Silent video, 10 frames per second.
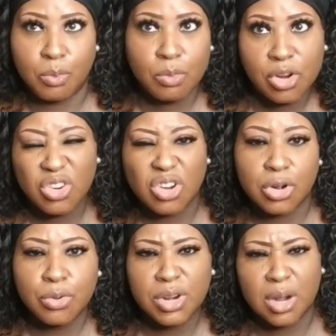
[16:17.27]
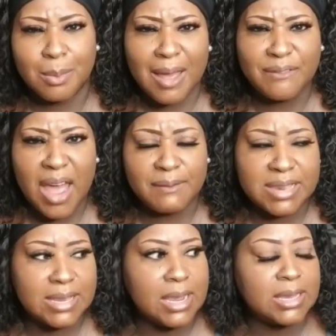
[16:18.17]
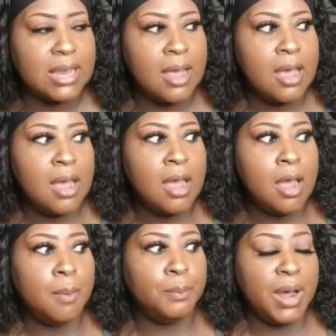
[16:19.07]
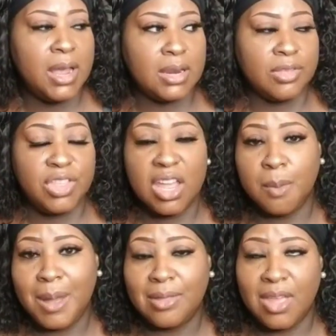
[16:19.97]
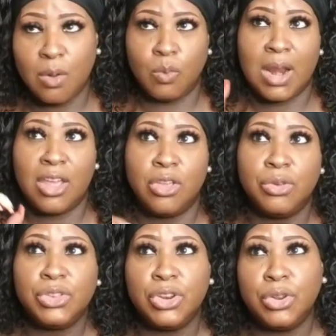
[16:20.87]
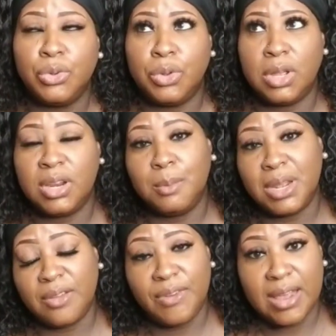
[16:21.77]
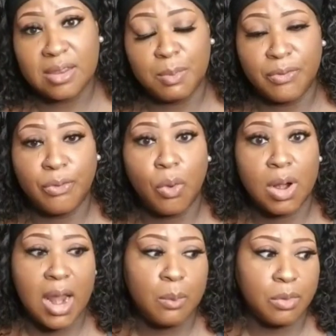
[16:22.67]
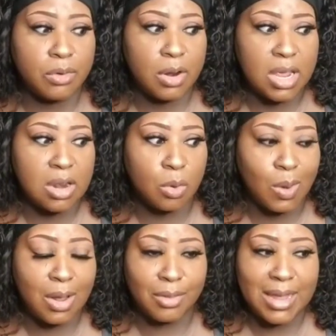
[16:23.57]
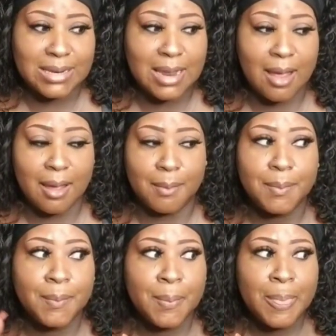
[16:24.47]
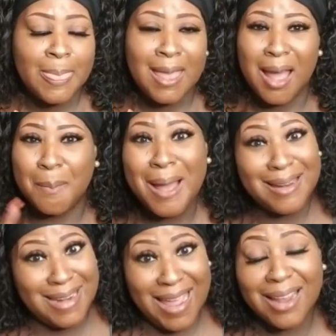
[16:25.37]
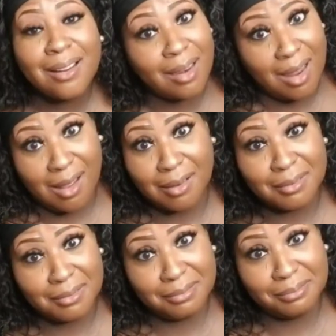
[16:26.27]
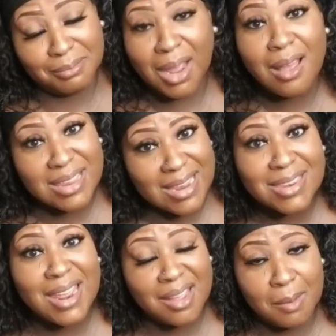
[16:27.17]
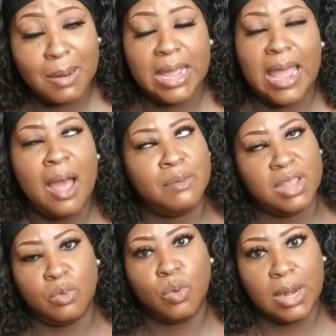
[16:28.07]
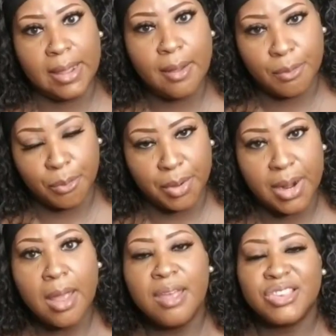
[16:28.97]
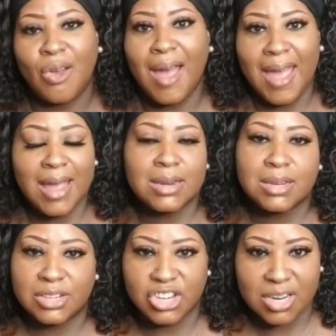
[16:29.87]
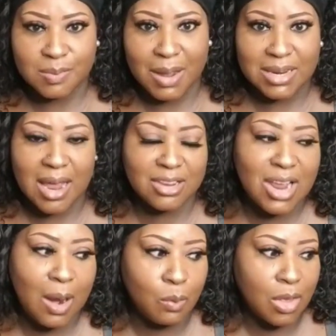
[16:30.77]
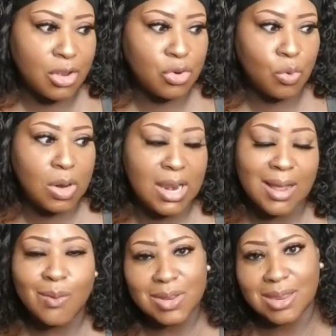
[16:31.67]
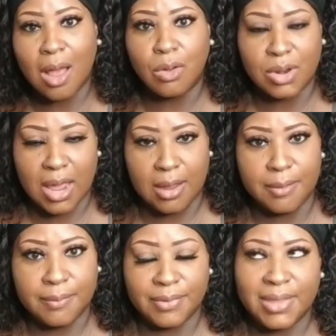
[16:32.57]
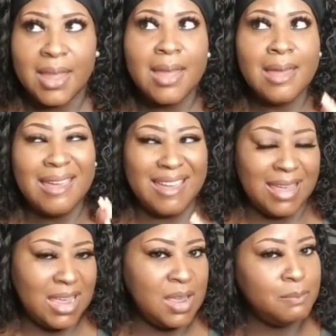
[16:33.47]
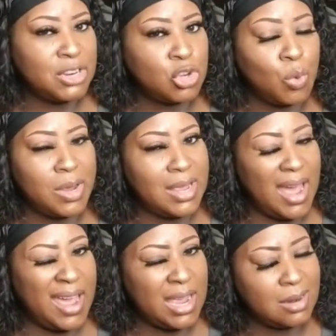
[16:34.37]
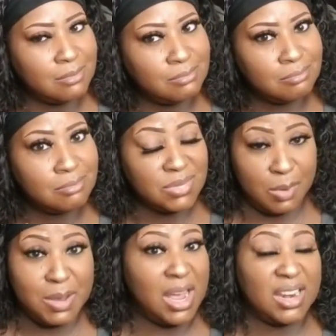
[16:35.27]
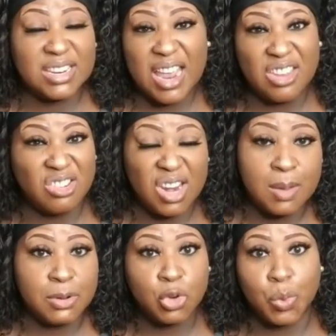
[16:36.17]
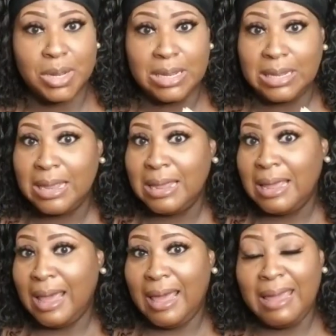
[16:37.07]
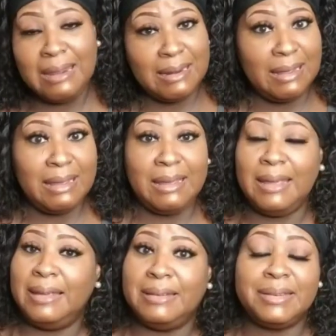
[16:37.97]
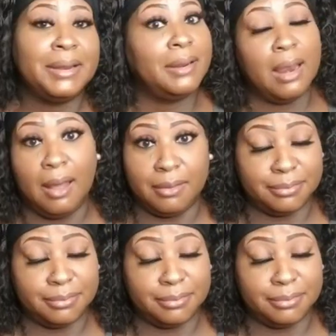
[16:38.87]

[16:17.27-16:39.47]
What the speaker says: Usually do dinner about 5 or 6. But the thing about that, when I used to do intermittent fasting before, and I would eat around that time, about 9 o'clock, because I stay up late, I would get really hungry. So I had to adjust my time. So I'd rather do liquids all day and eat between 8, to be honest, I usually eat between 8 and 10 o'clock